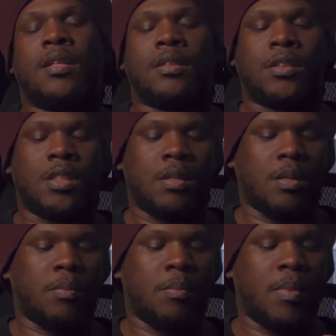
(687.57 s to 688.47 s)
to
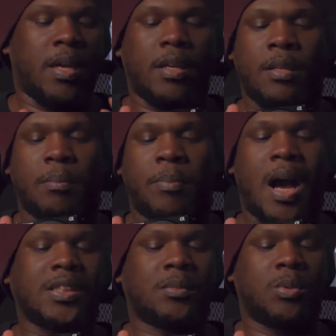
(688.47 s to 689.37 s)
make it
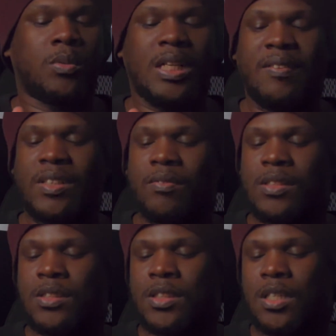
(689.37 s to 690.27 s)
possible. Even if this
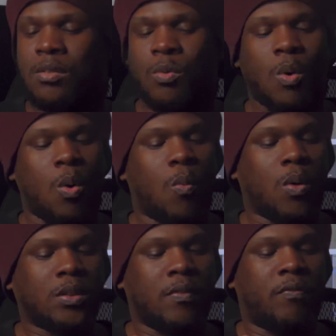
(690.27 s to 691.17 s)
channel
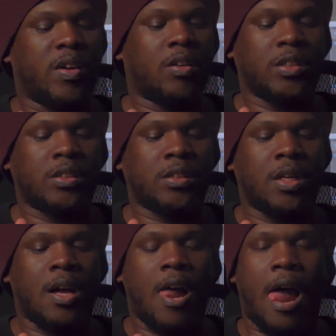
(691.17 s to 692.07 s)
was a failure,
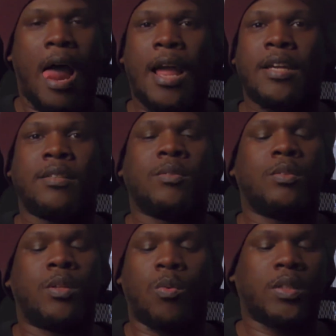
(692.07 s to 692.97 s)
I
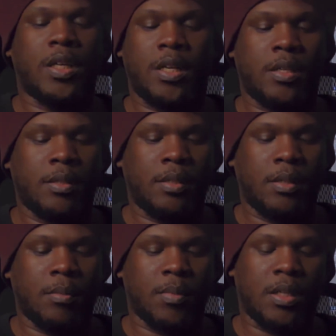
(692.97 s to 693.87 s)
don't care,
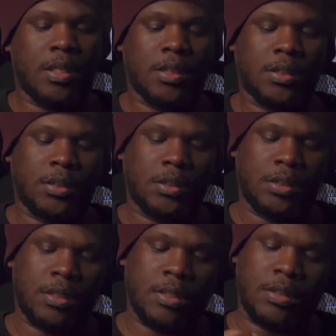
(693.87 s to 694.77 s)
because
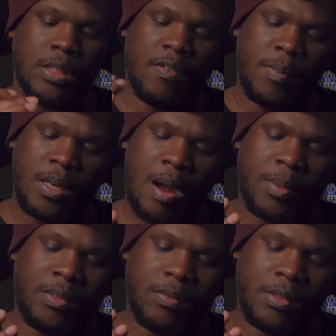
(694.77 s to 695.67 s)
it's giving me the
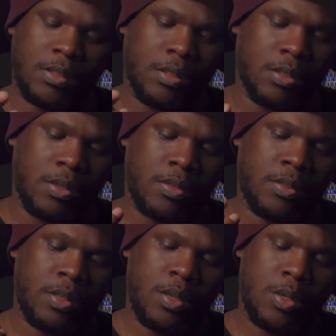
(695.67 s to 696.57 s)
opportunity to learn
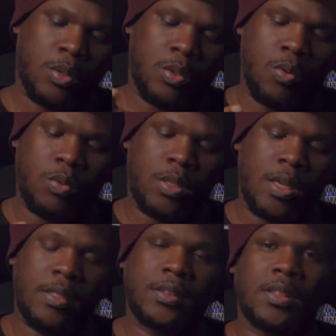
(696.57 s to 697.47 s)
new
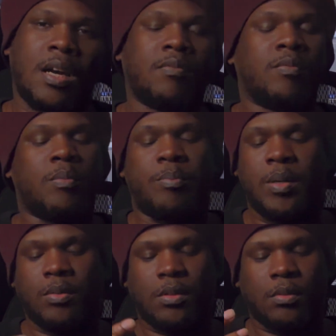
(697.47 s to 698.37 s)
things. I built